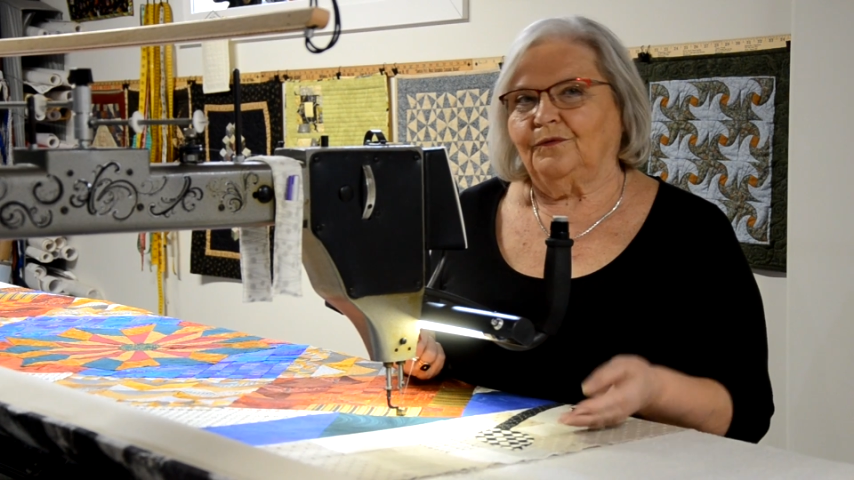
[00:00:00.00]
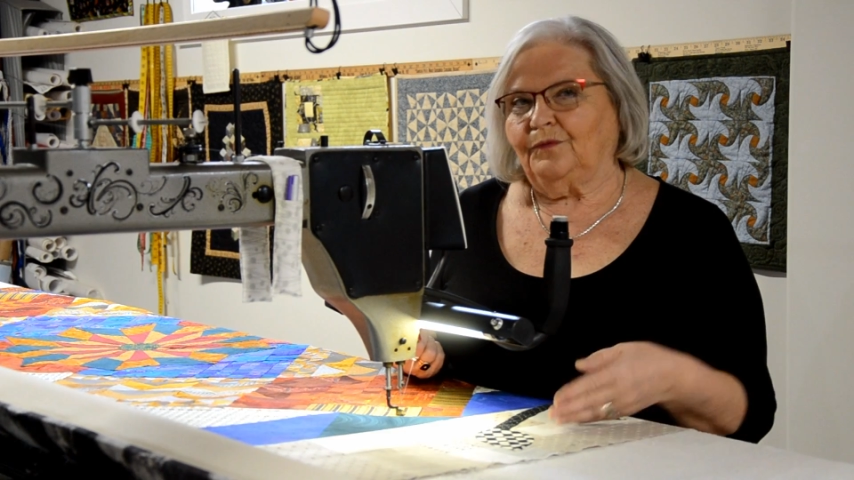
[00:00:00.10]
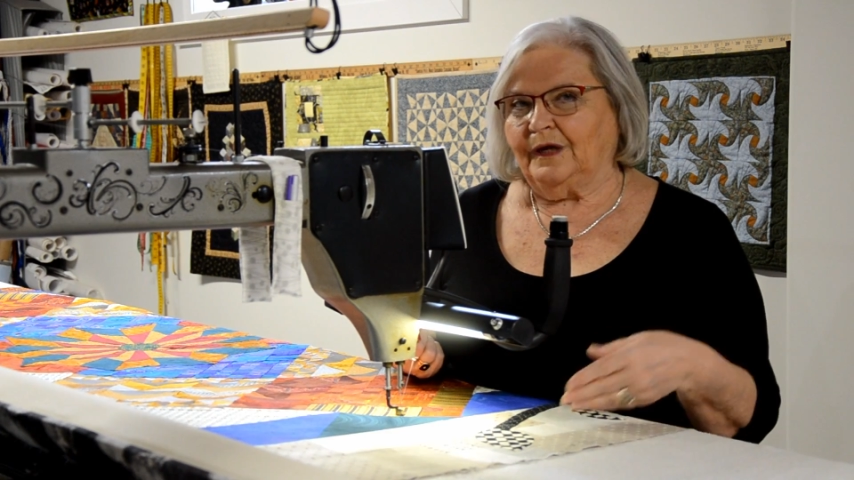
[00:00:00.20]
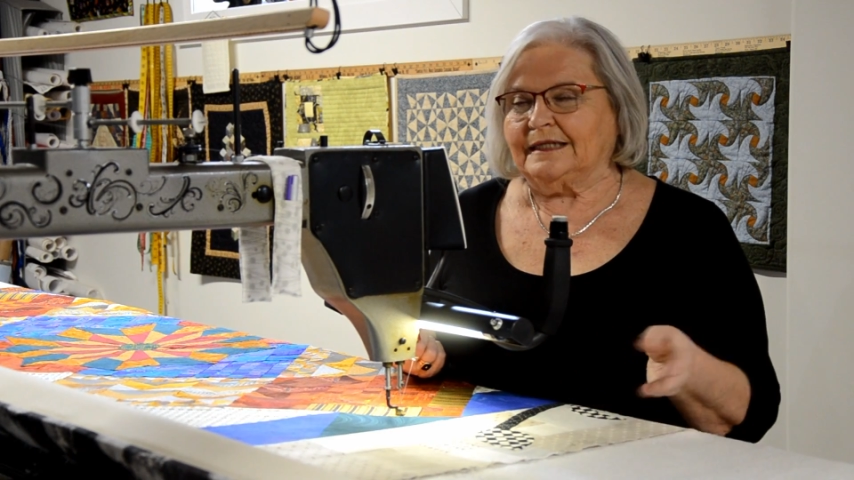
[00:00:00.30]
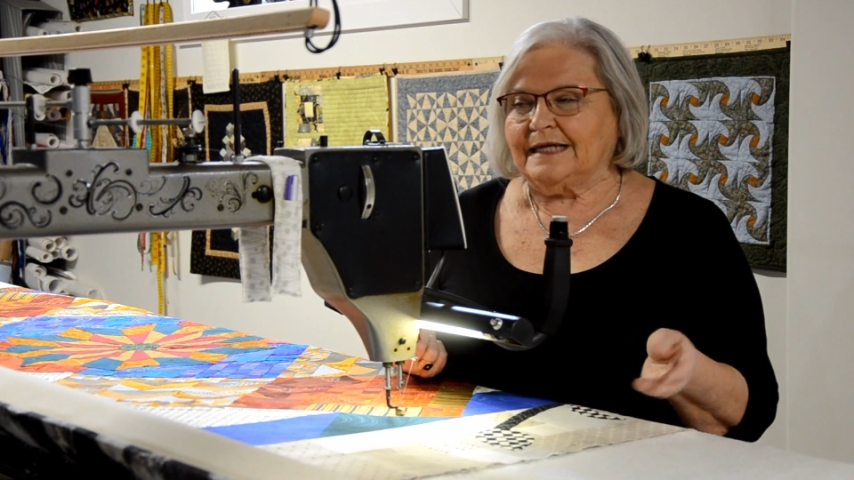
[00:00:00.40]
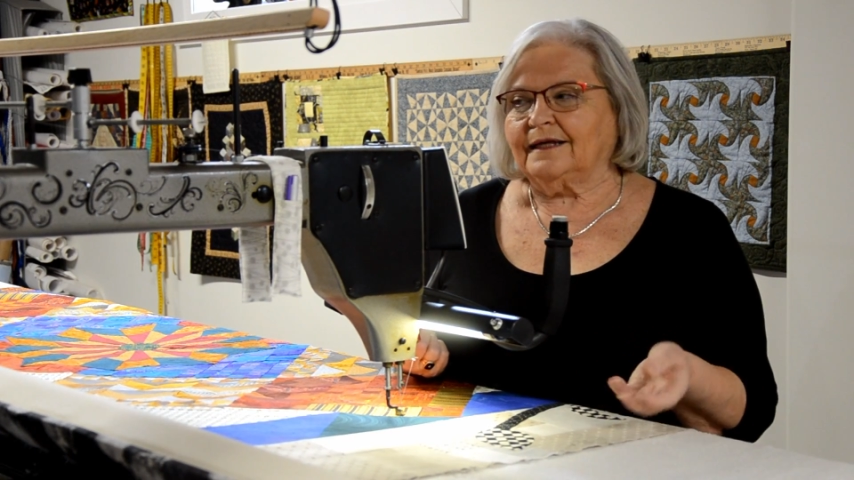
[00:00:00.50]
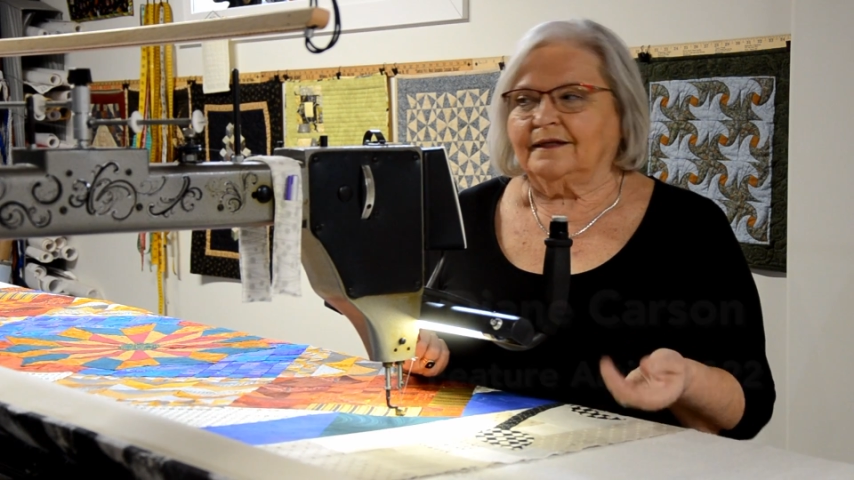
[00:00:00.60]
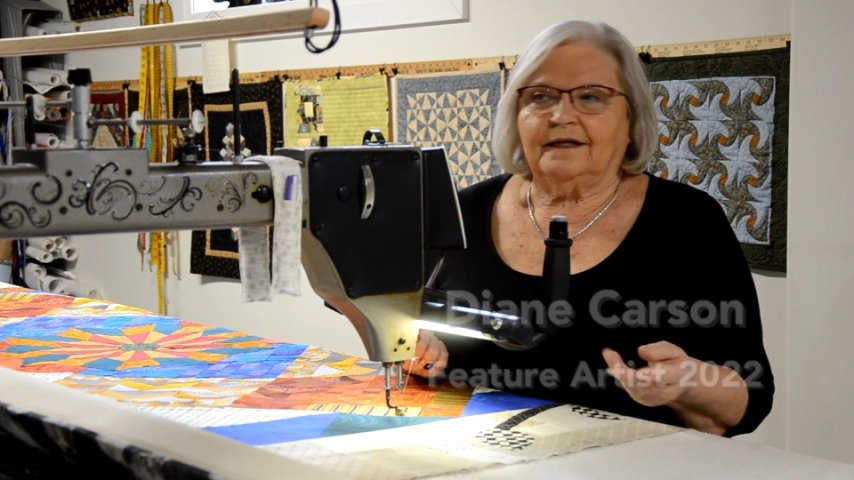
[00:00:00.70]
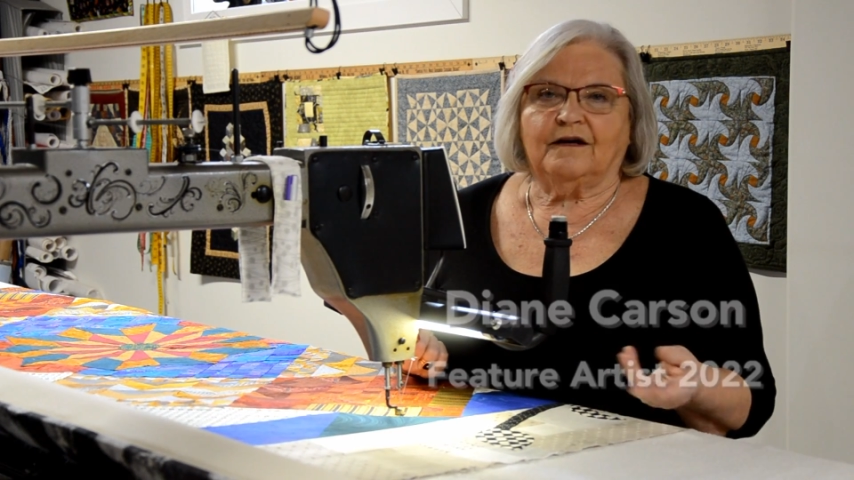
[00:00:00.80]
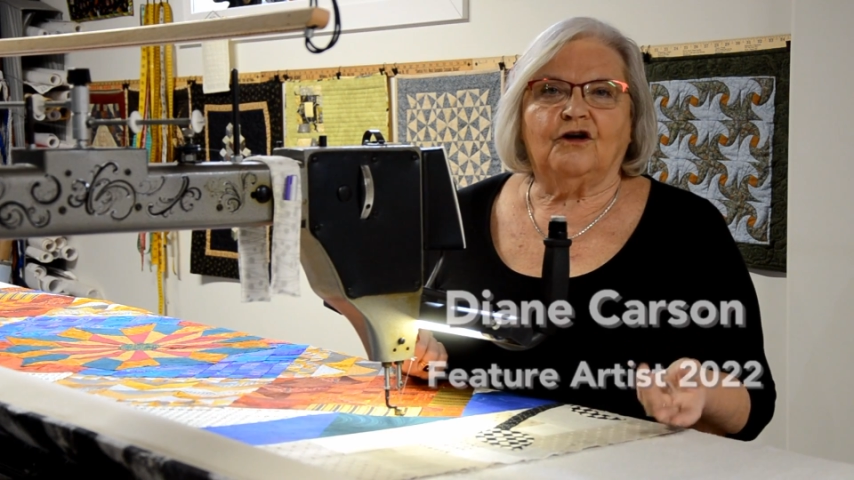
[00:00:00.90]
a
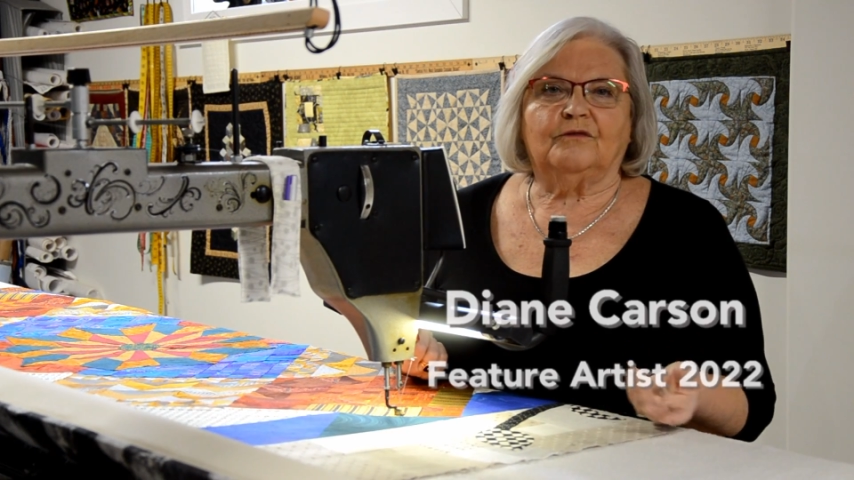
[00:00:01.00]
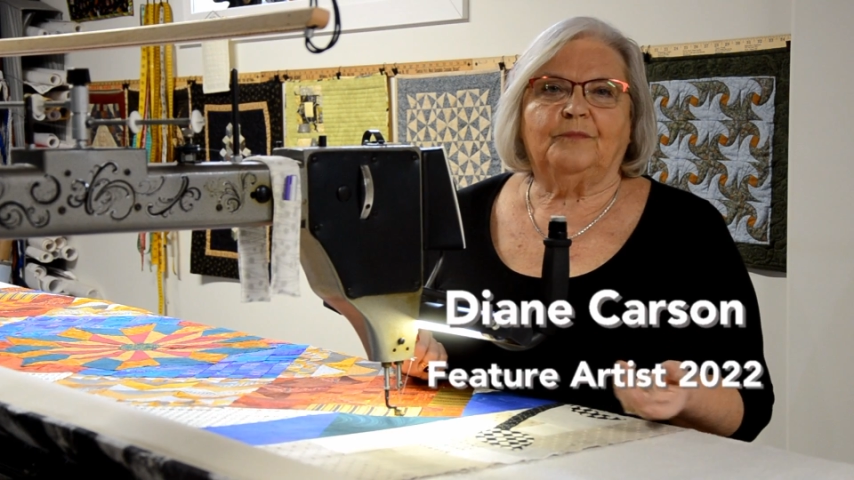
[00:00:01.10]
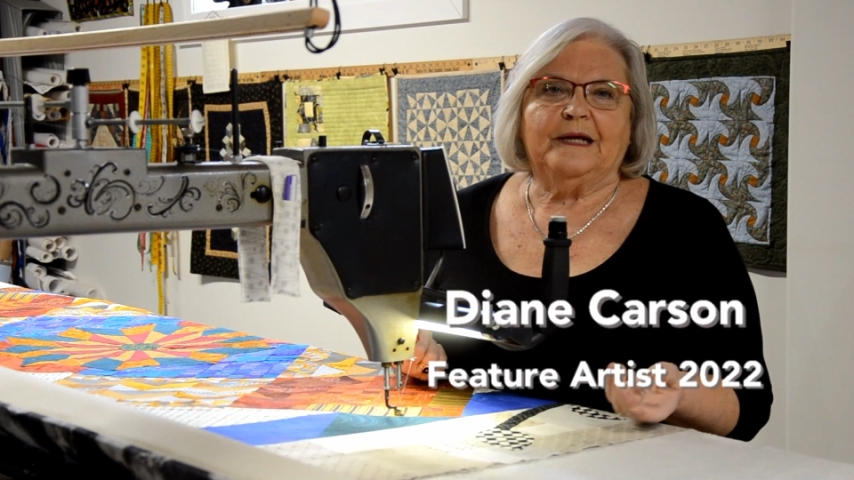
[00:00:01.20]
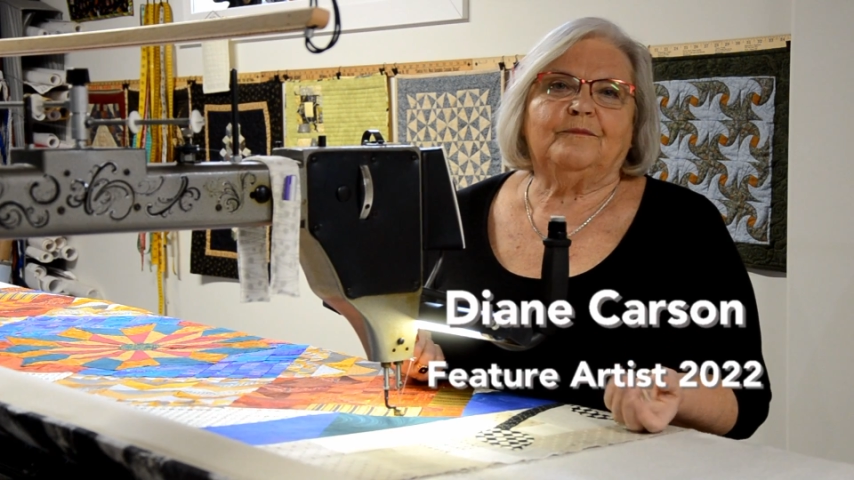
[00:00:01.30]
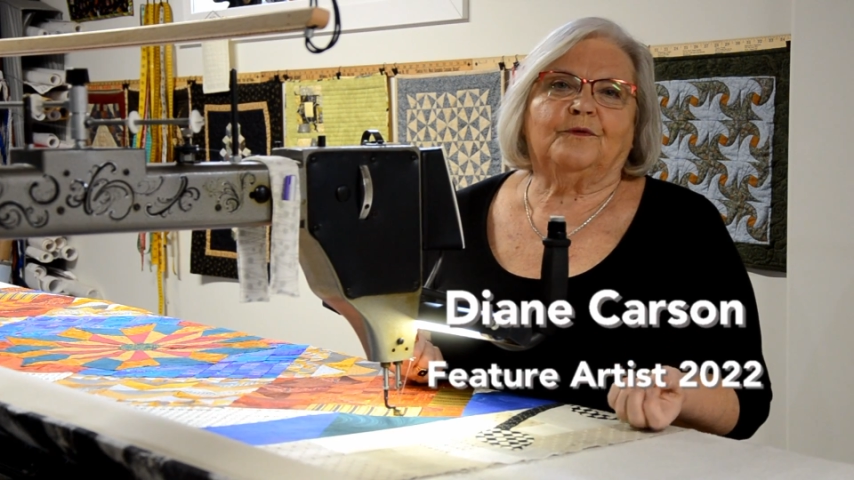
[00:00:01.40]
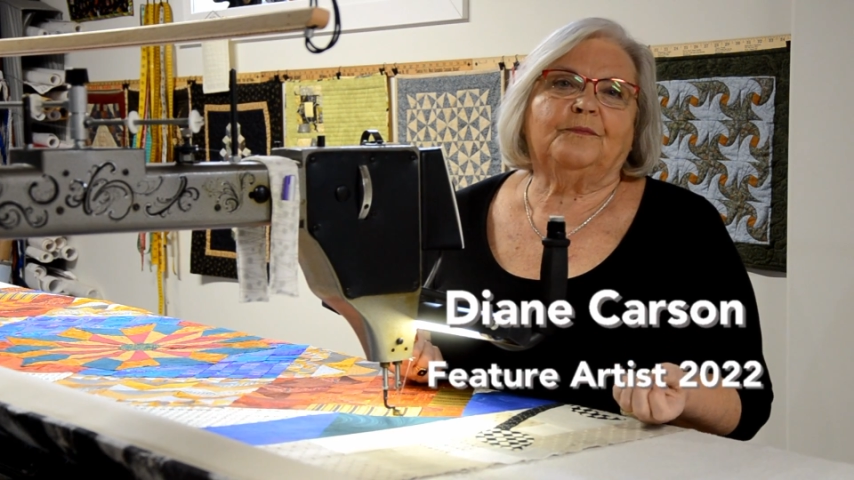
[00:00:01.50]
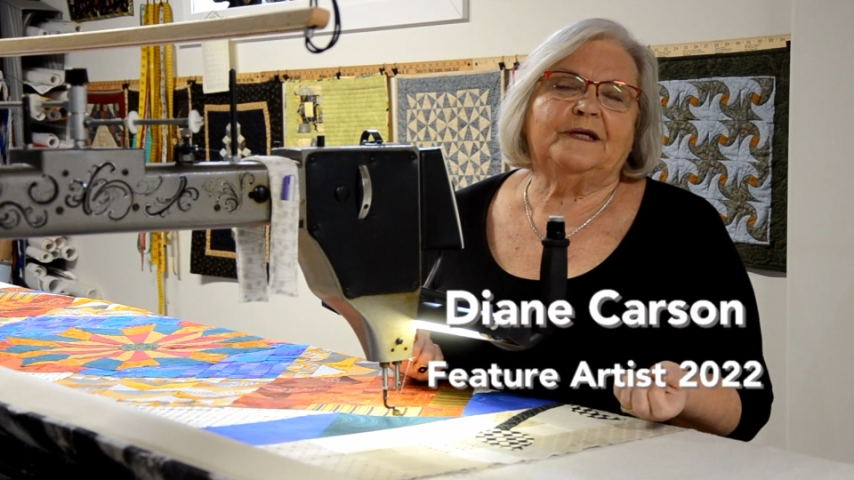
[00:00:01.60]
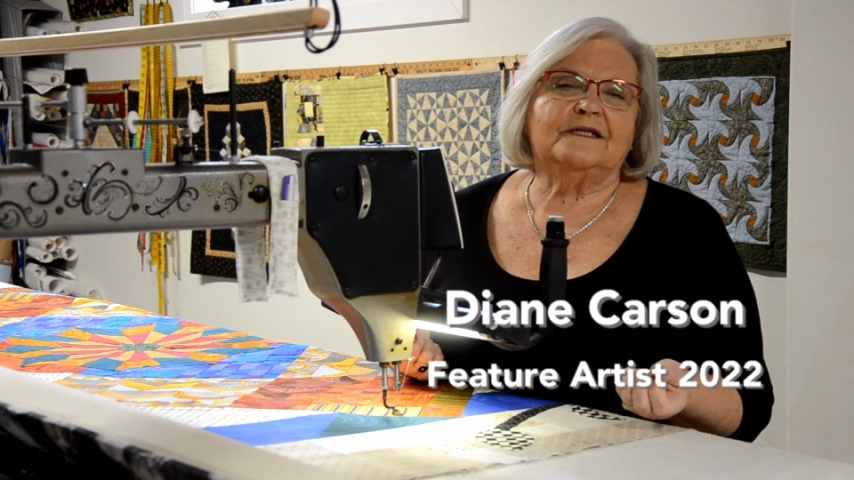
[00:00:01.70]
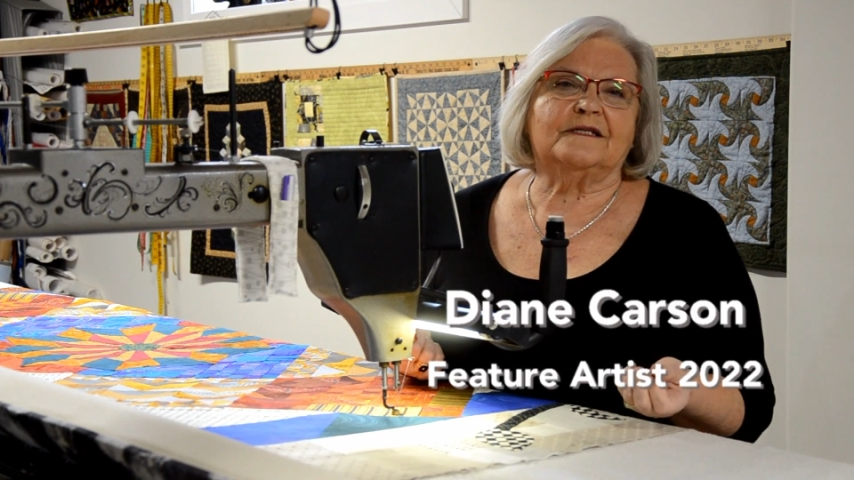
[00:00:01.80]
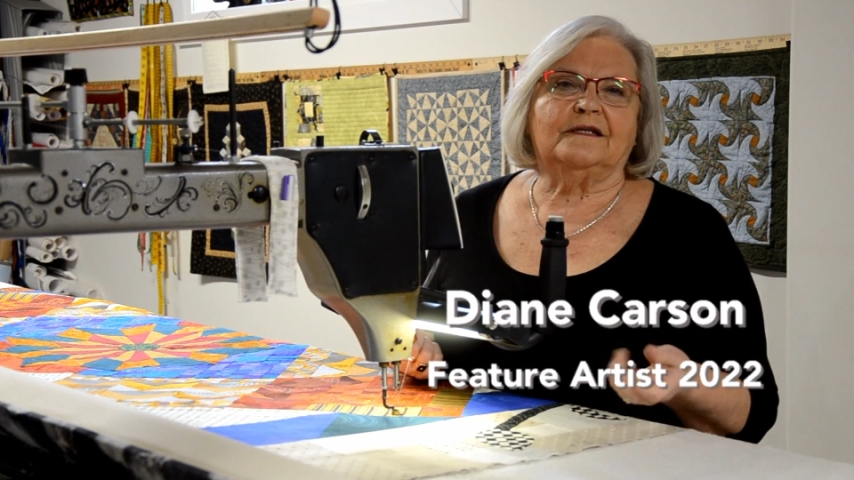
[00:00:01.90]
technique called paper
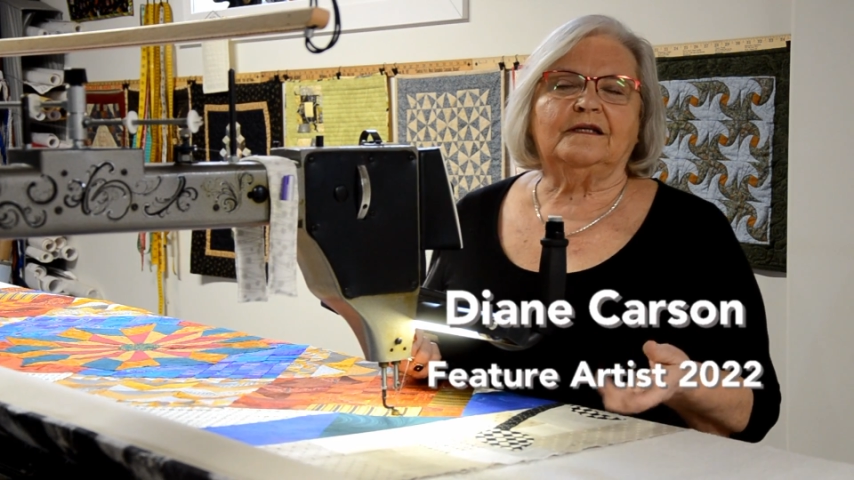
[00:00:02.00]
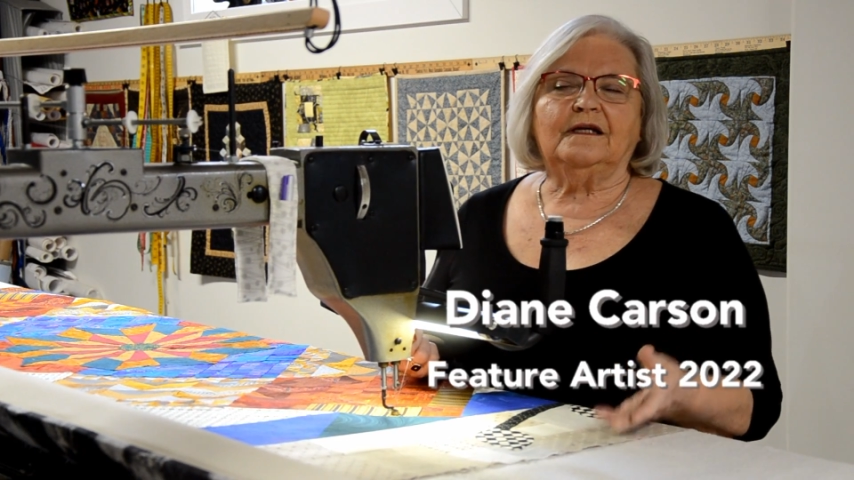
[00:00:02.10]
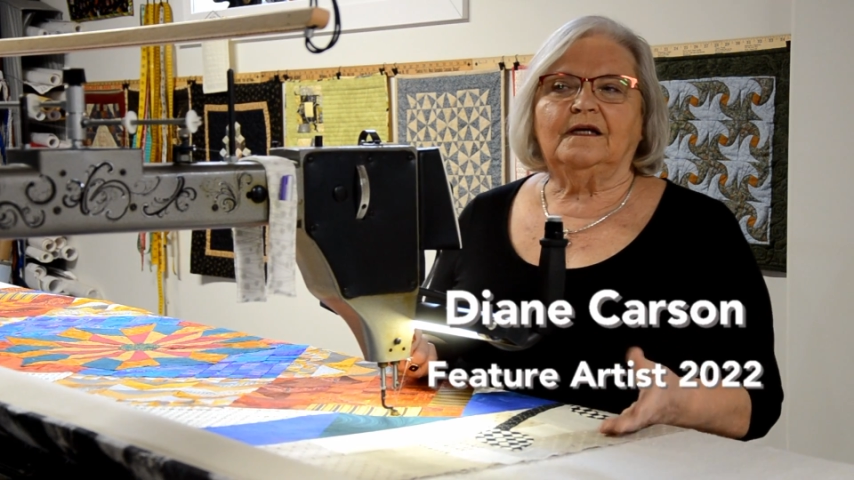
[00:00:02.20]
piecing,